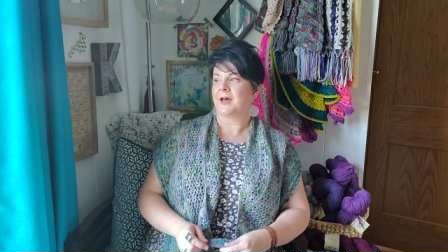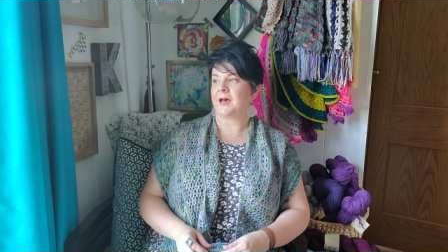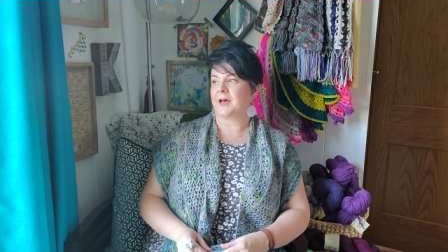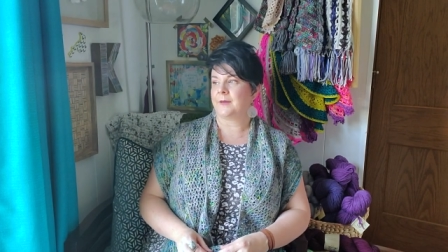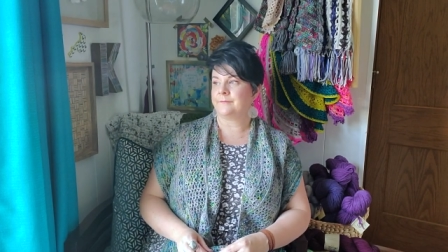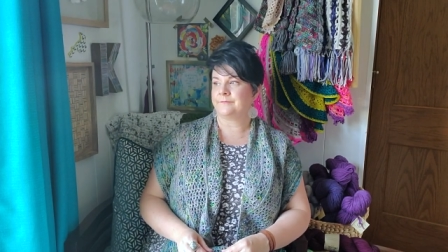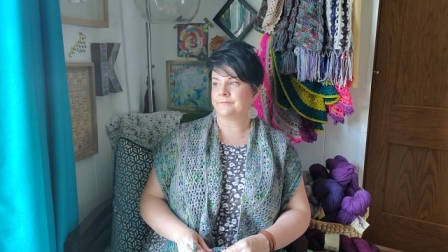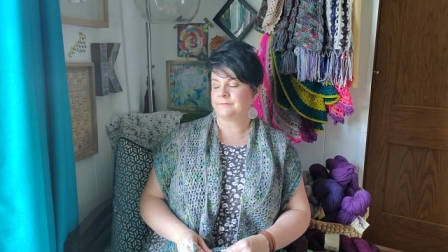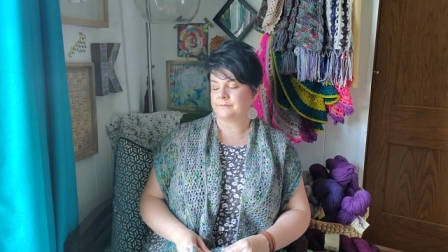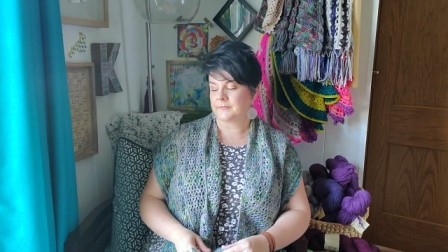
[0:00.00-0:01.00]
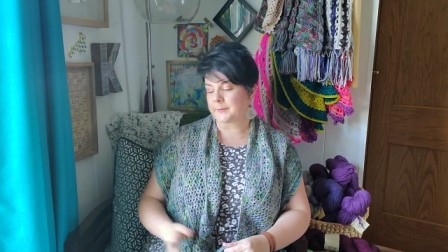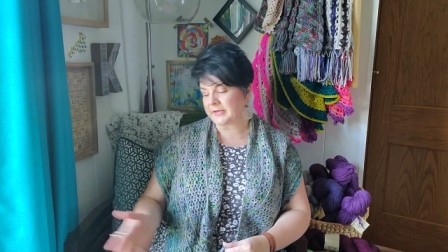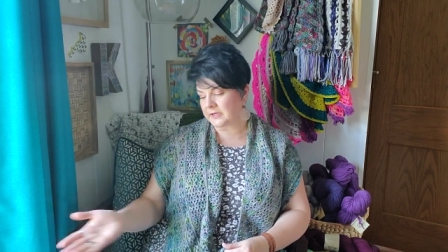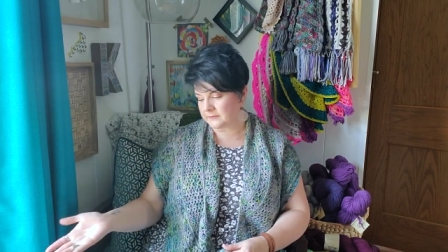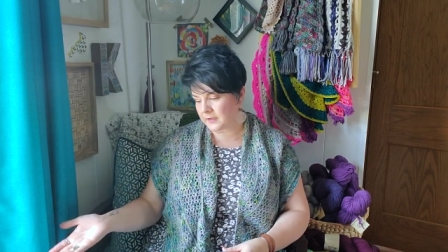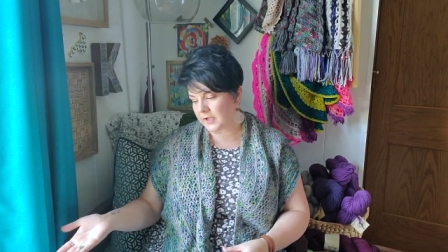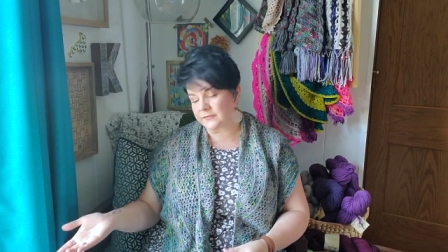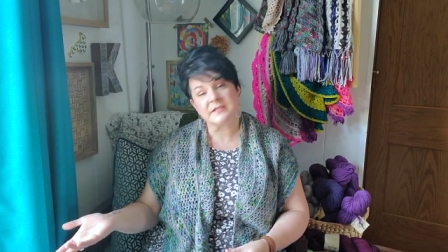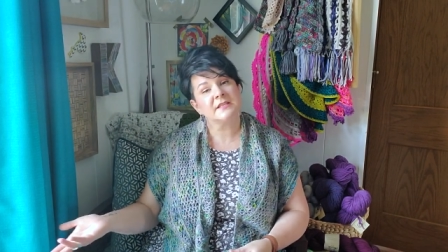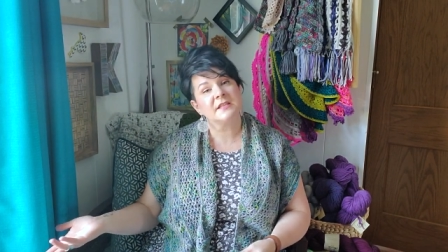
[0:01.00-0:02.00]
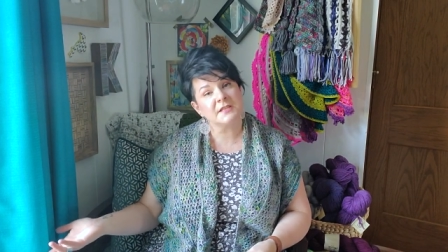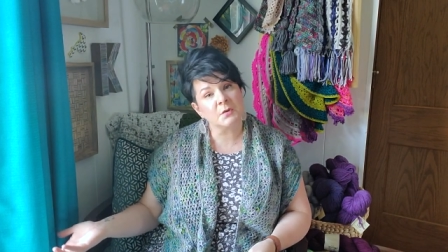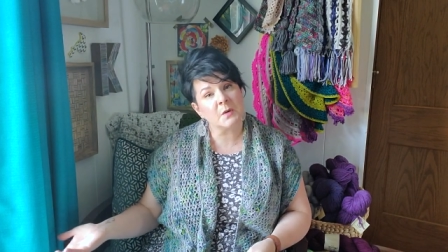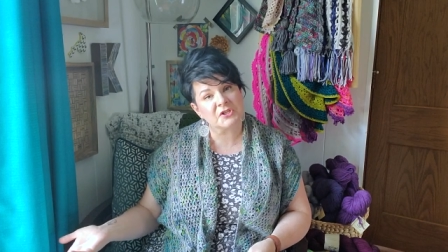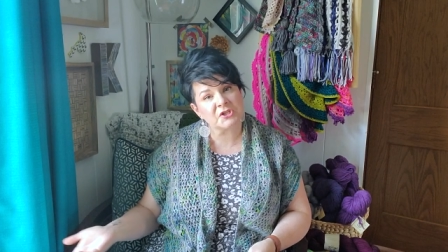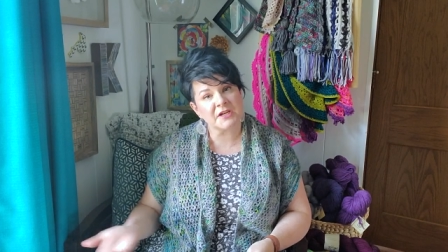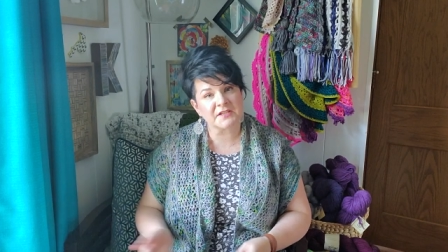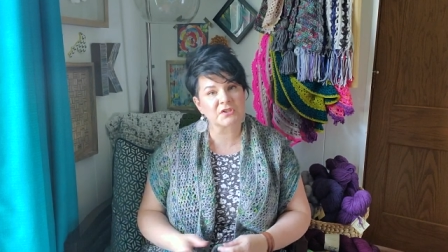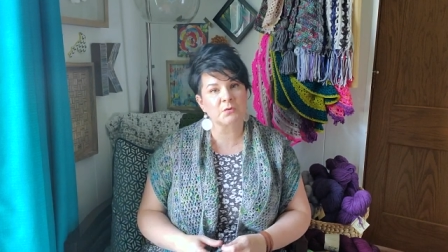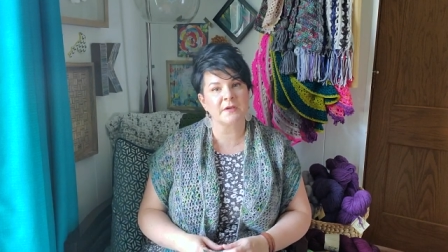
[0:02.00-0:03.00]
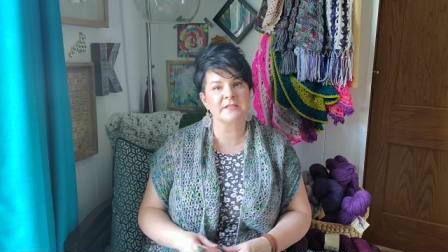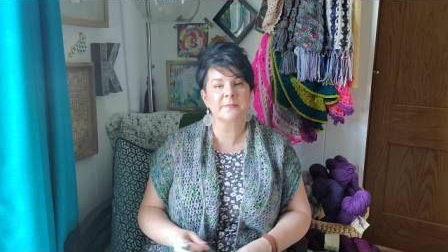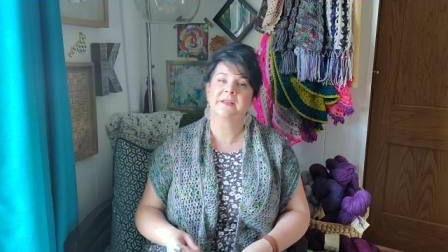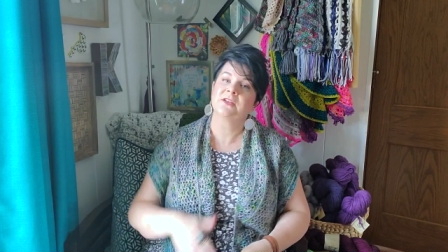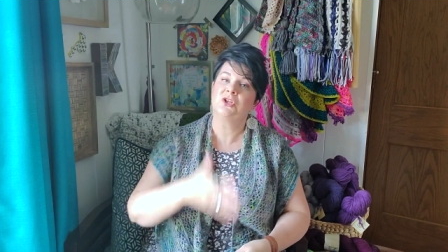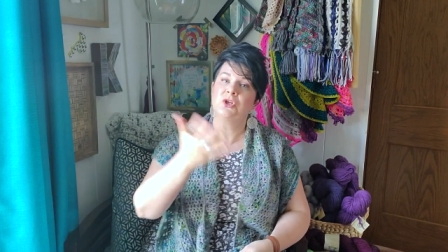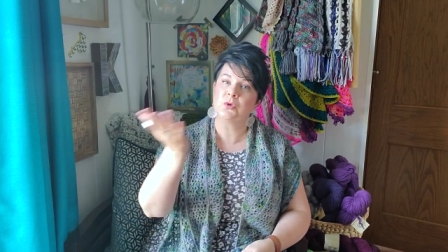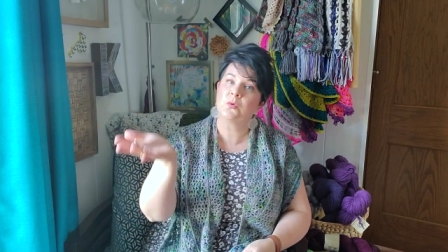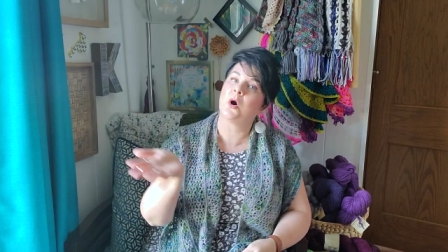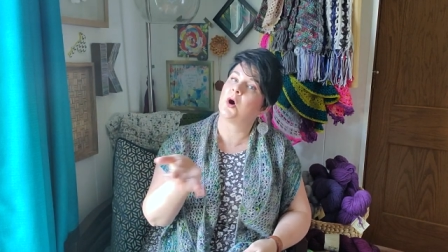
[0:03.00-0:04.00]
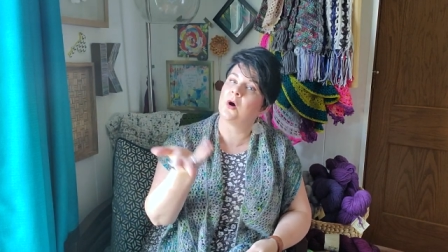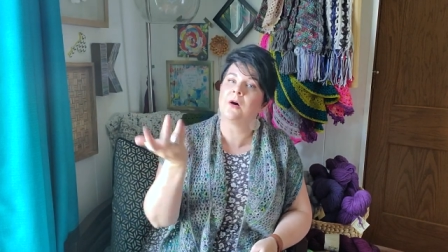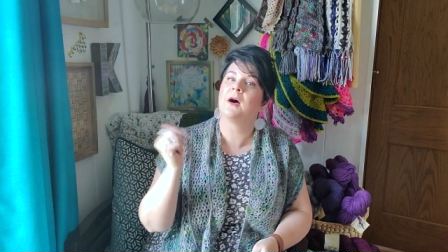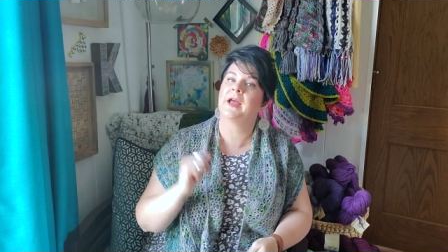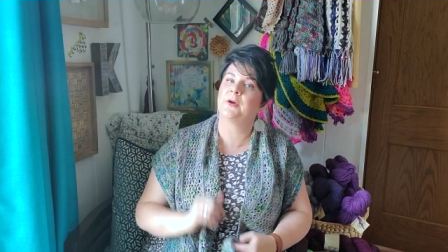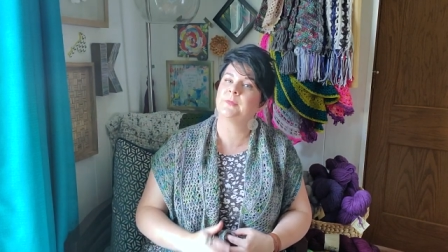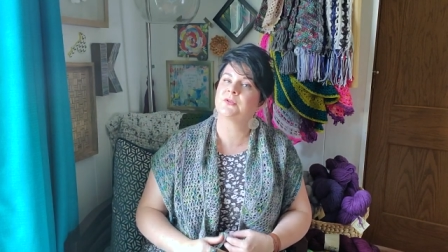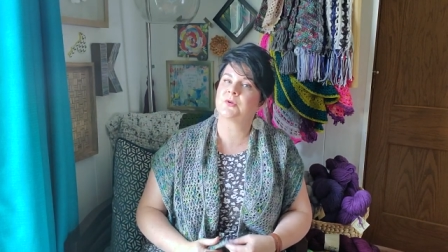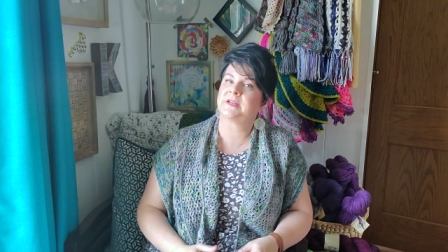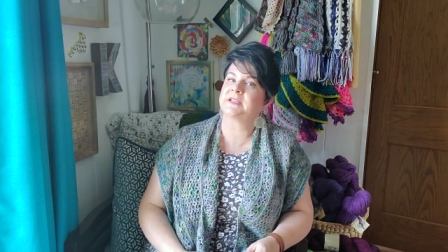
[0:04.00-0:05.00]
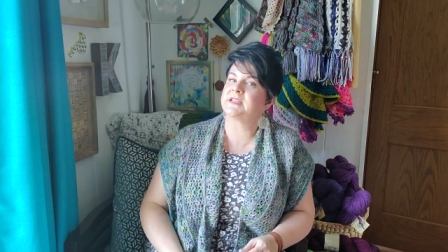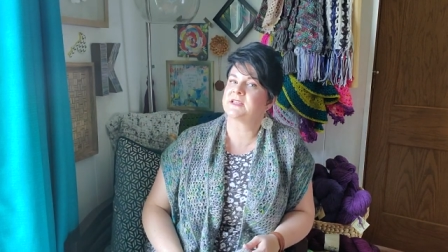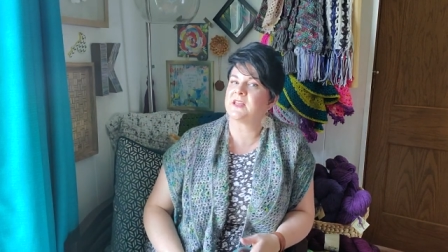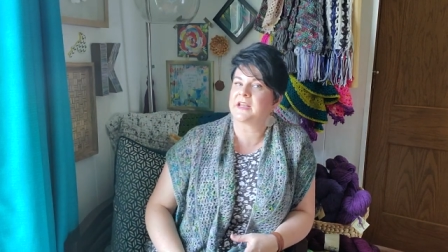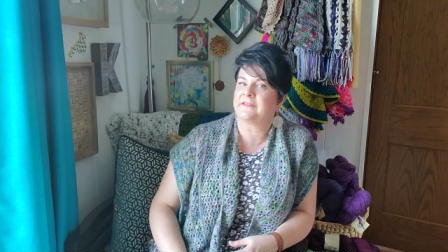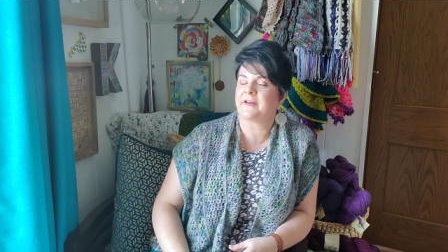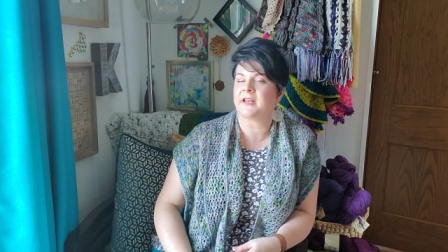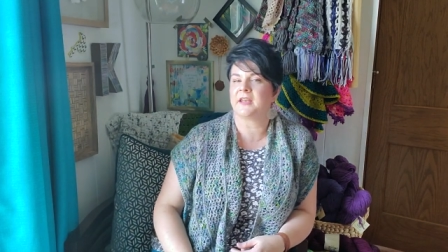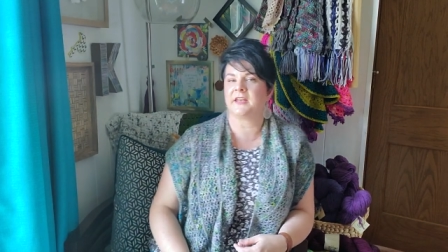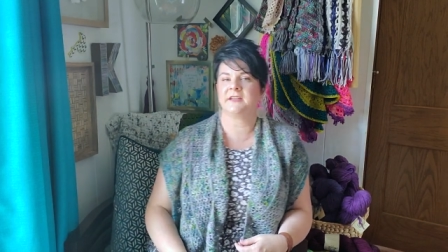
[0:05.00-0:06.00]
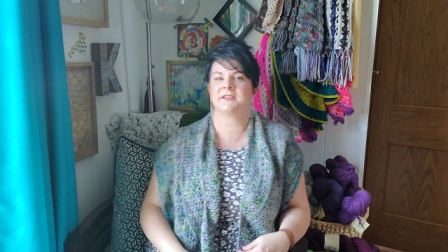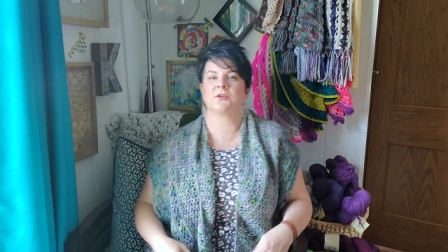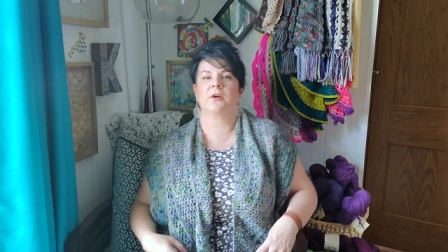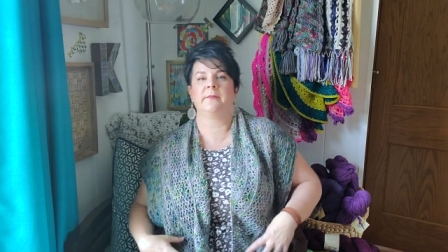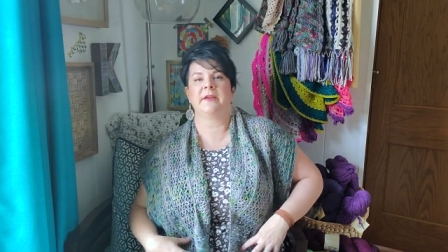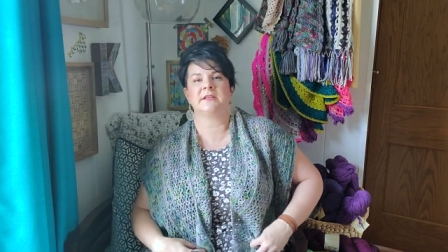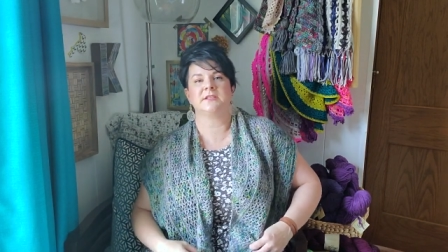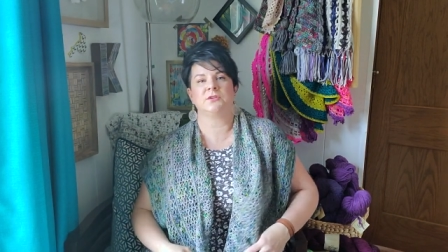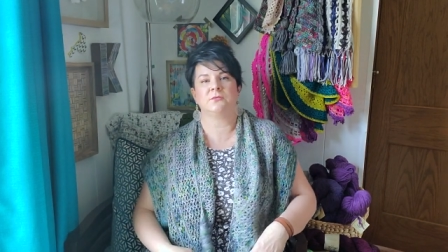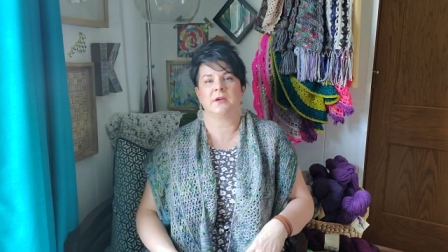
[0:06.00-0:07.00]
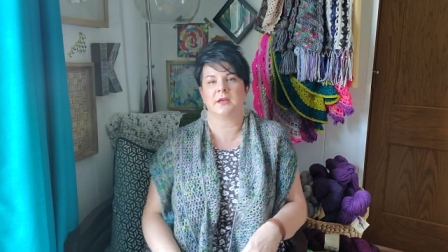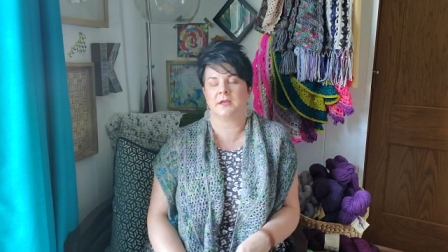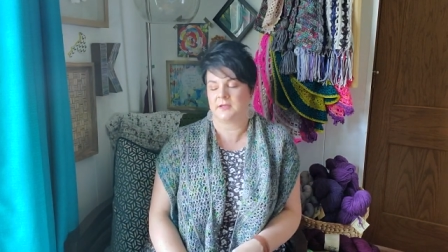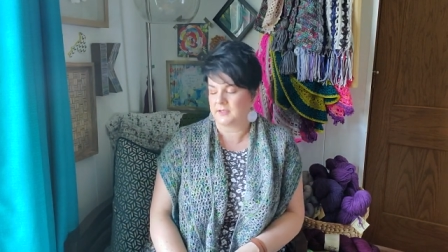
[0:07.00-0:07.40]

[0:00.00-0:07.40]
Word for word: Um, I mean, obviously the question asker was, but you all. I hope you'll join us. It's a lot of fun and it's a great way to uh,